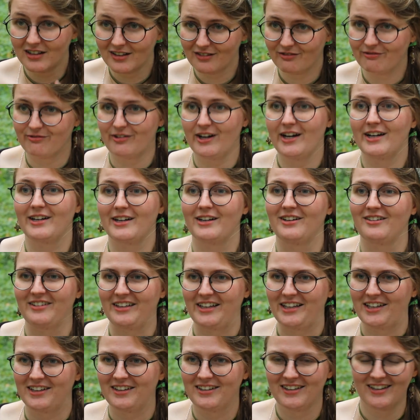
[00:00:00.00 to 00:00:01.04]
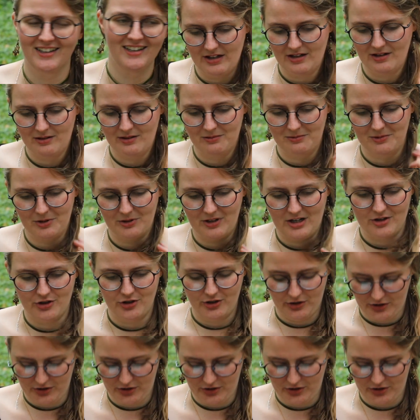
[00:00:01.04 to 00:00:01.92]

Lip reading: Finally, in relation